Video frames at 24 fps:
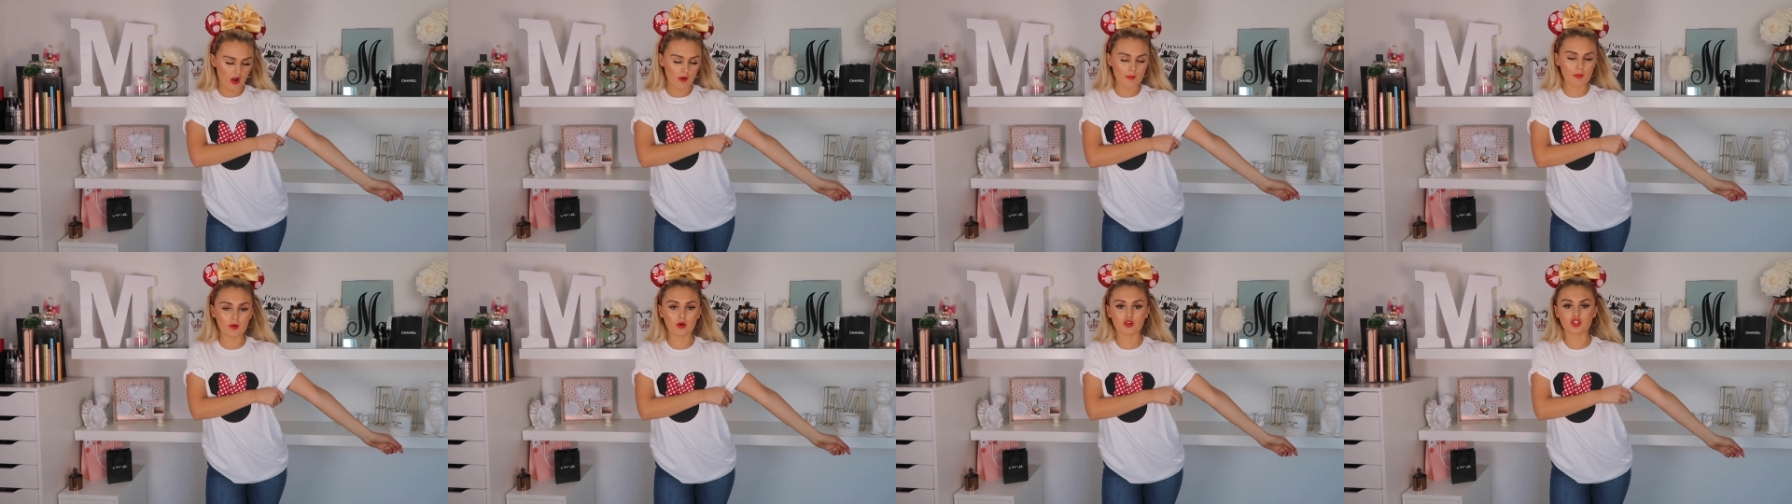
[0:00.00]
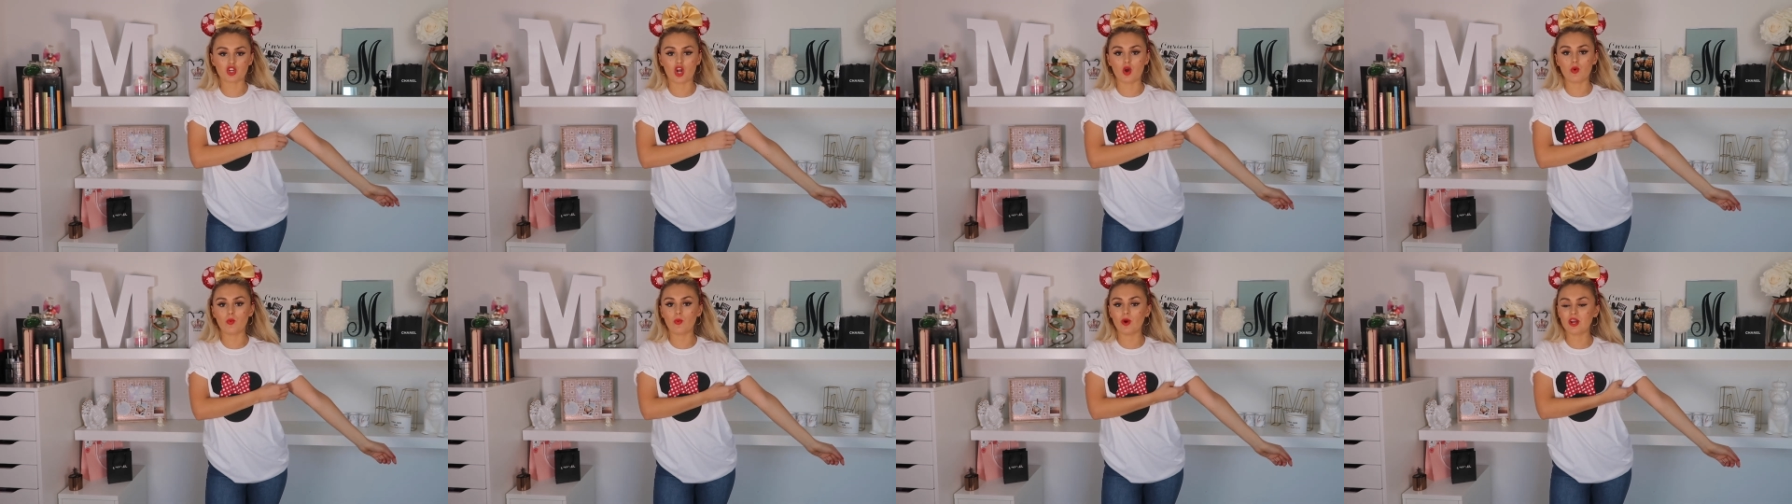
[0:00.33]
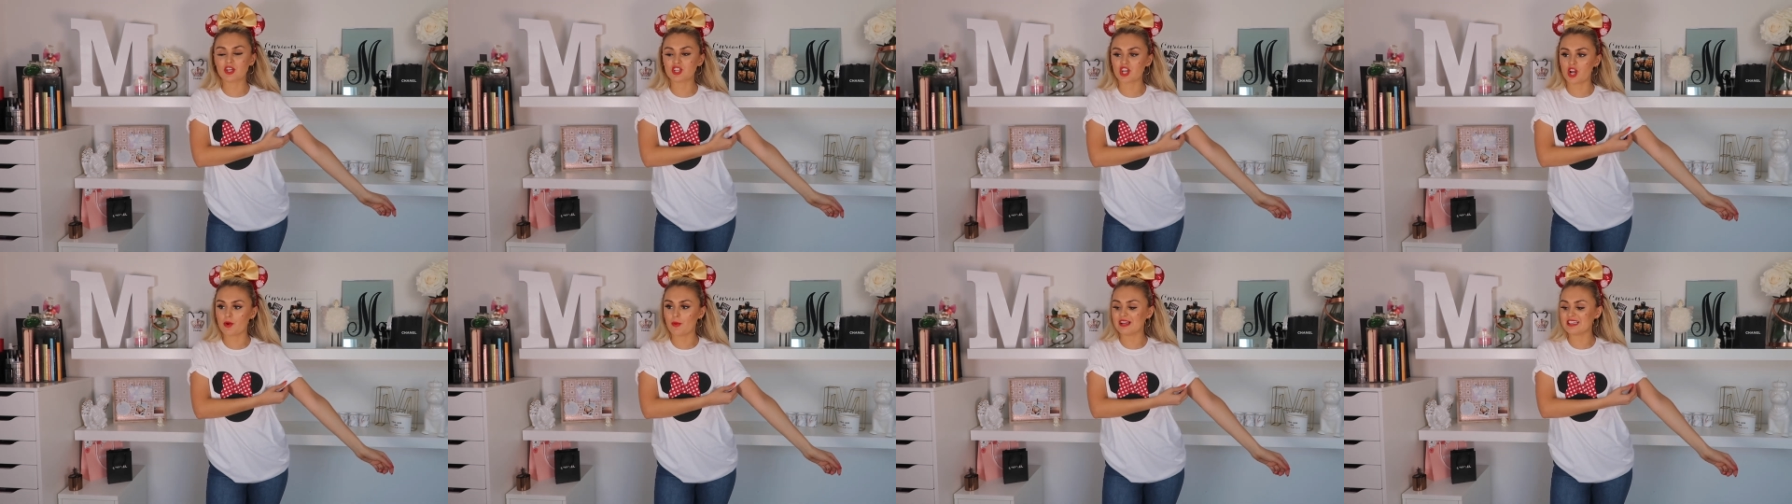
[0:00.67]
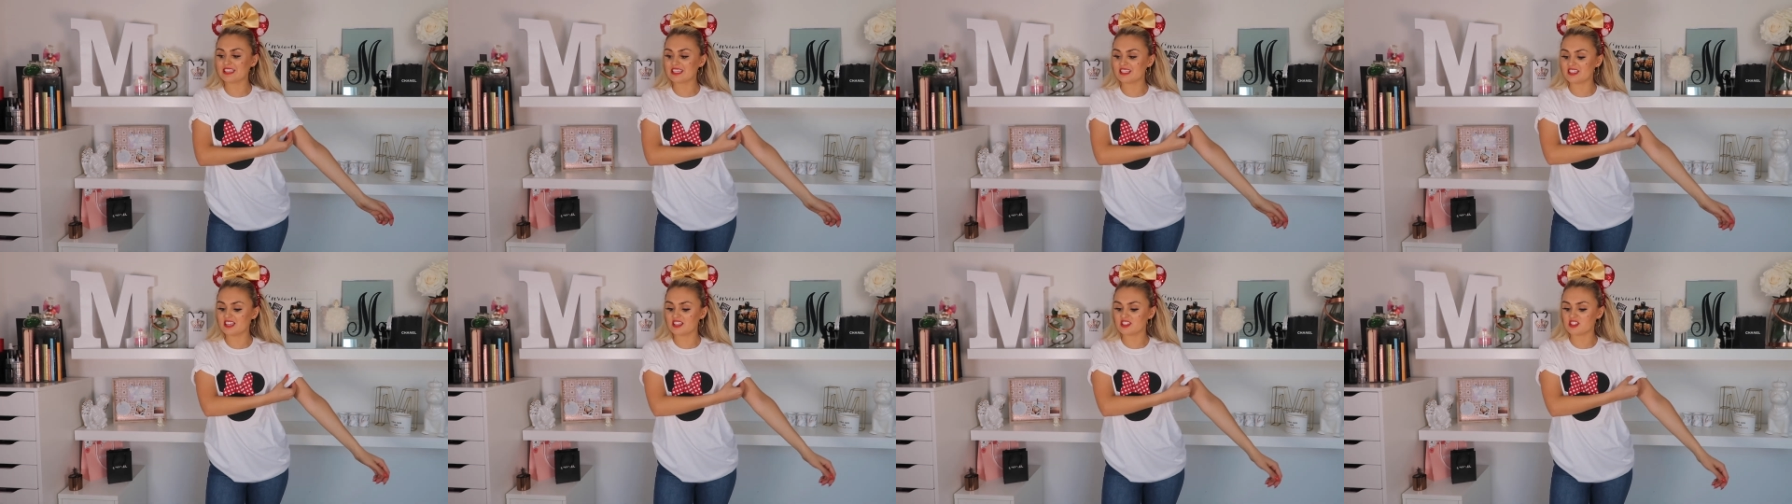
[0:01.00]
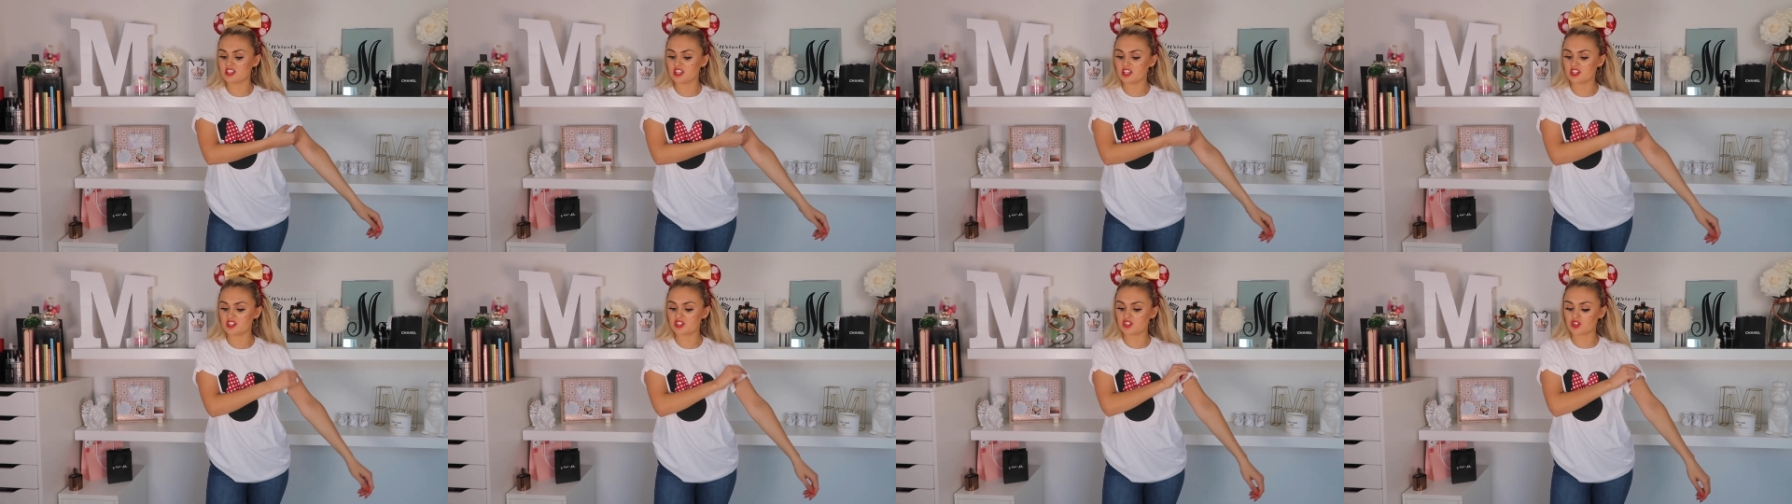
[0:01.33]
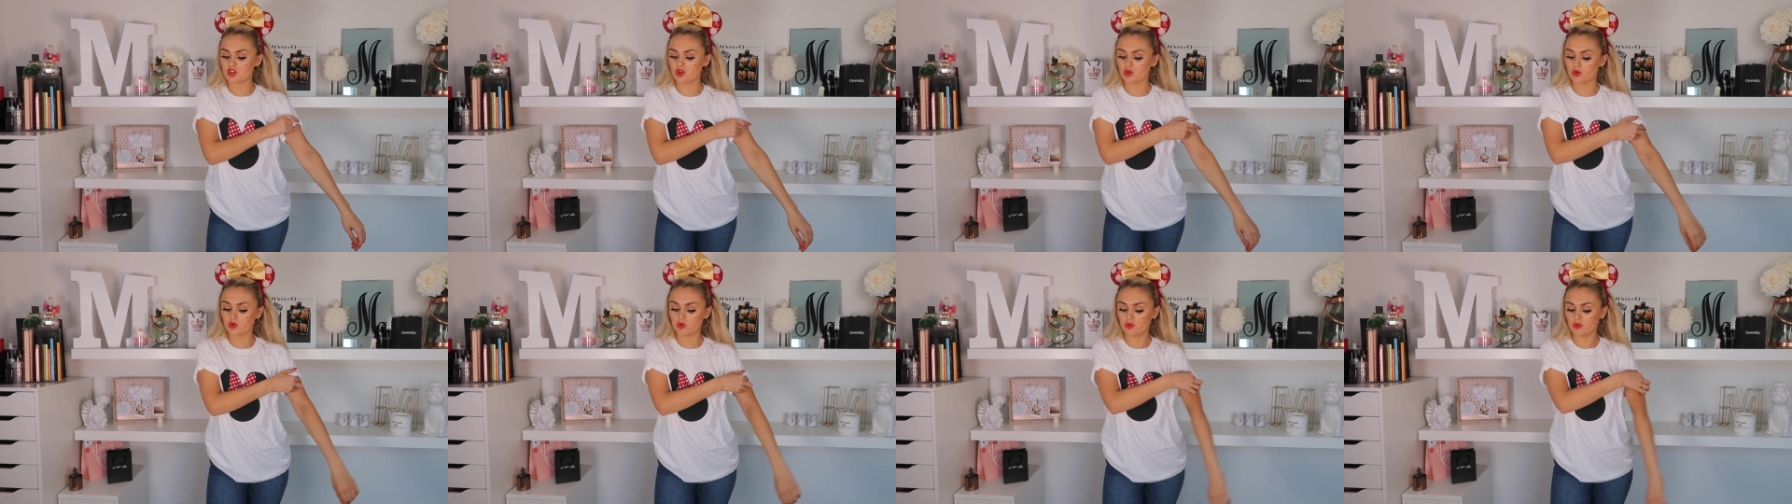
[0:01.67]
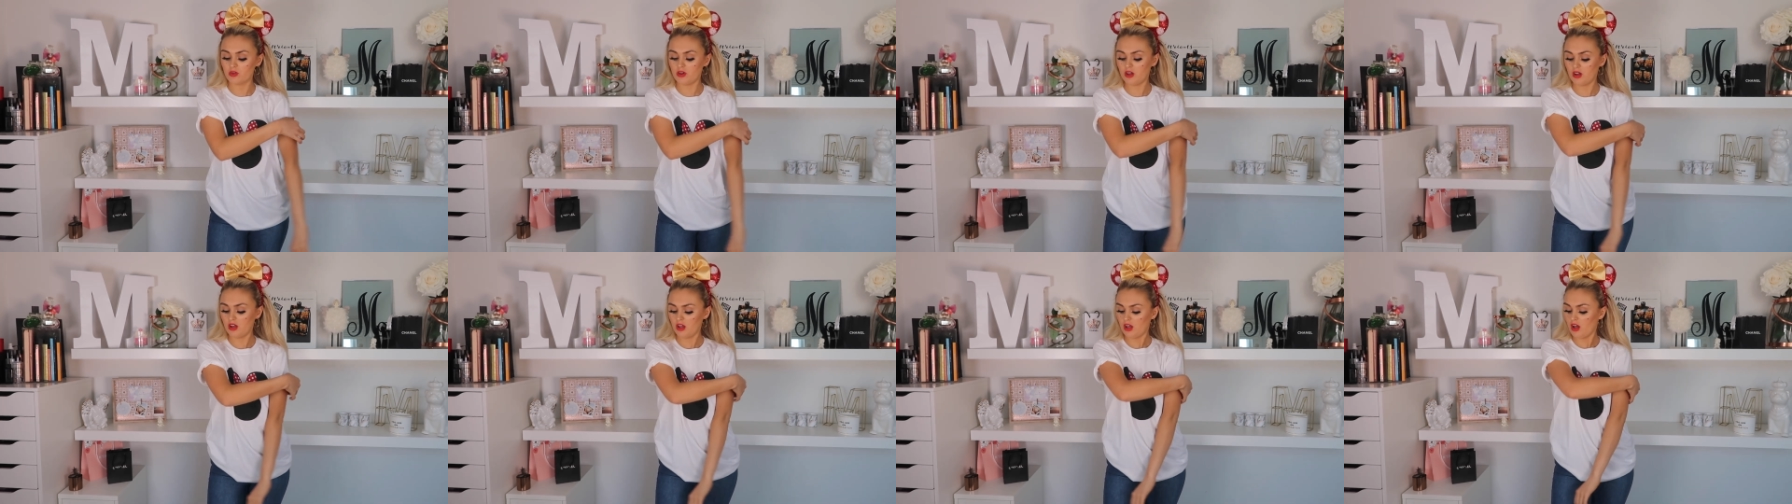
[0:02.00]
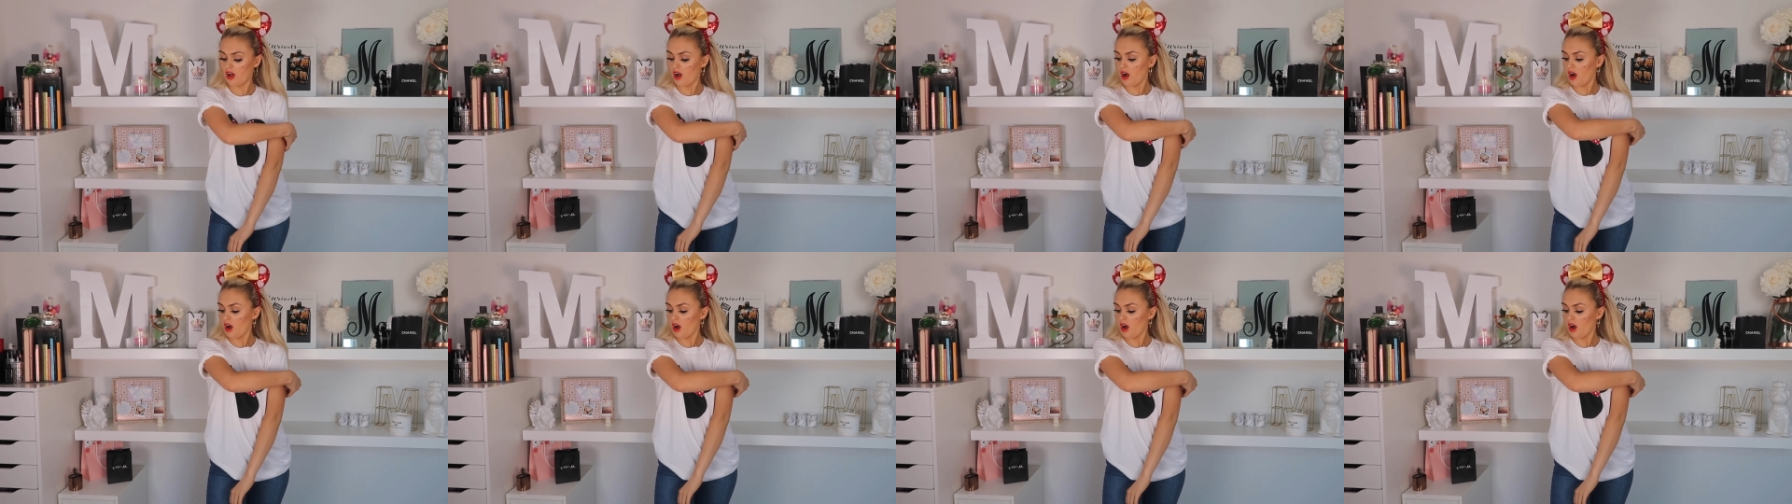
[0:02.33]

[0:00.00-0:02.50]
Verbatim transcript: Oh my gosh, I wish I went to Disney school.